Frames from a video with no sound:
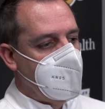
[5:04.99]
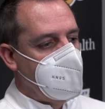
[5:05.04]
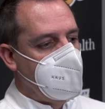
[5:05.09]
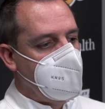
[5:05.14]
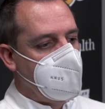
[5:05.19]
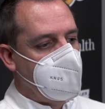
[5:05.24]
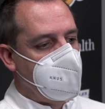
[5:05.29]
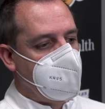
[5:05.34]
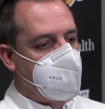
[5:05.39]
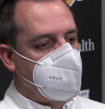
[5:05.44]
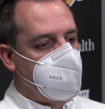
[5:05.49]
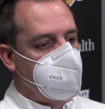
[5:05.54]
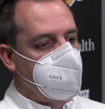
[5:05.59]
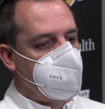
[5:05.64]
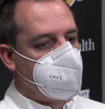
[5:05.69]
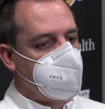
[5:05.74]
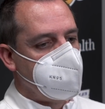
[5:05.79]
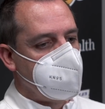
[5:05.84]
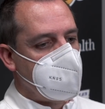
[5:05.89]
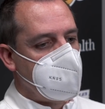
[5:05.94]

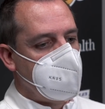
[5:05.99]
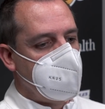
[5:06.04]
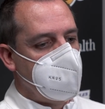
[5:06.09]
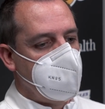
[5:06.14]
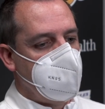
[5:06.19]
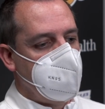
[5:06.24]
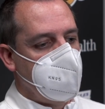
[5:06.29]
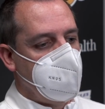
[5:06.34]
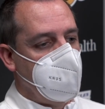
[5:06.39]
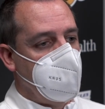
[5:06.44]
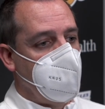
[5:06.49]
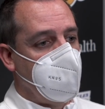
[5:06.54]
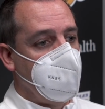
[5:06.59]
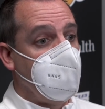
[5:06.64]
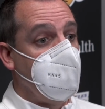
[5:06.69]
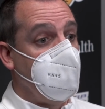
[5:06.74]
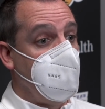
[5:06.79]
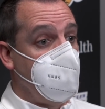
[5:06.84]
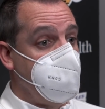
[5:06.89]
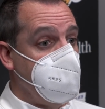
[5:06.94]
And then
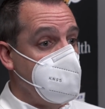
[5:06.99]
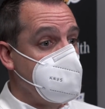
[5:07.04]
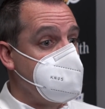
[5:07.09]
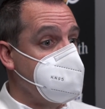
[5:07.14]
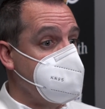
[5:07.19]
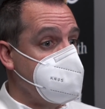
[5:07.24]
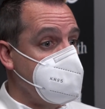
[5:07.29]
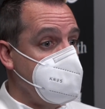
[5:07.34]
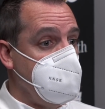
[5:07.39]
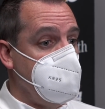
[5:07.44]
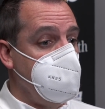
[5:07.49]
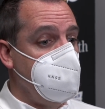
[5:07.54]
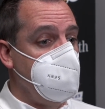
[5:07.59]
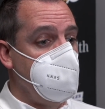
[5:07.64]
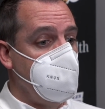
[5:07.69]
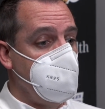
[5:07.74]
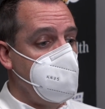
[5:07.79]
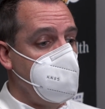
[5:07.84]
offensively,